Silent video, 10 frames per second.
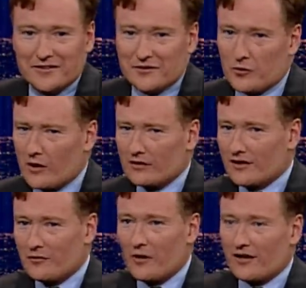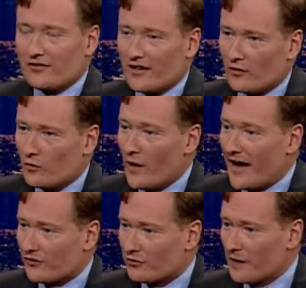The world doesn't want to see a
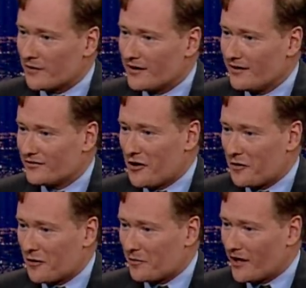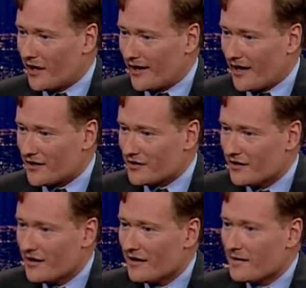wax replica of Conan O'Brien. I...
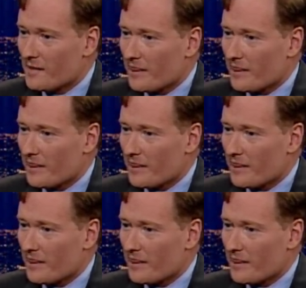But you're, here